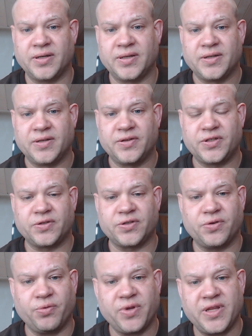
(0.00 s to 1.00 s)
So the
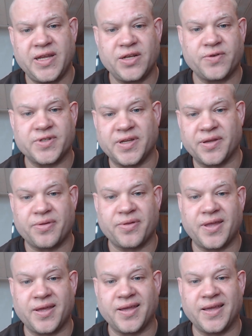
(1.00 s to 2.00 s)
really interesting thing
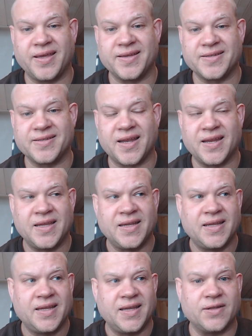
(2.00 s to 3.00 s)
is that
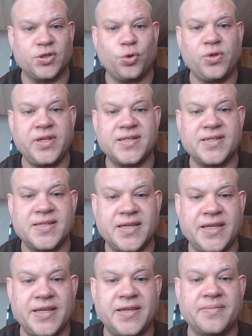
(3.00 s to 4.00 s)
it totally
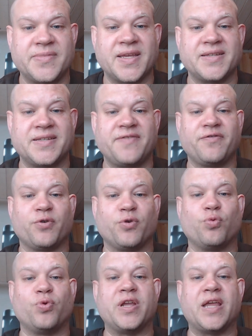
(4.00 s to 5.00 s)
seems as if we're
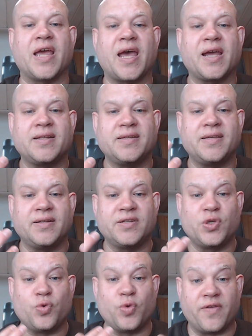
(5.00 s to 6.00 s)
reacting to an
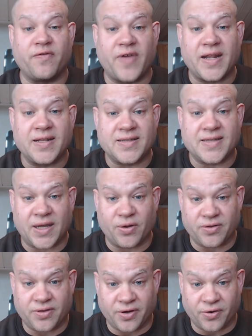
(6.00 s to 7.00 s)
event out
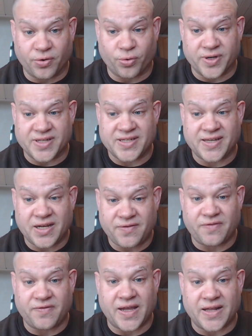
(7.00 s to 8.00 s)
there or a set of
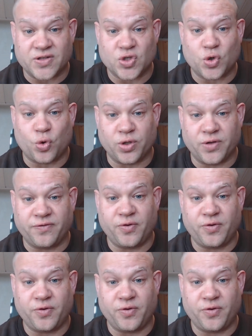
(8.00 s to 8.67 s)
events called a football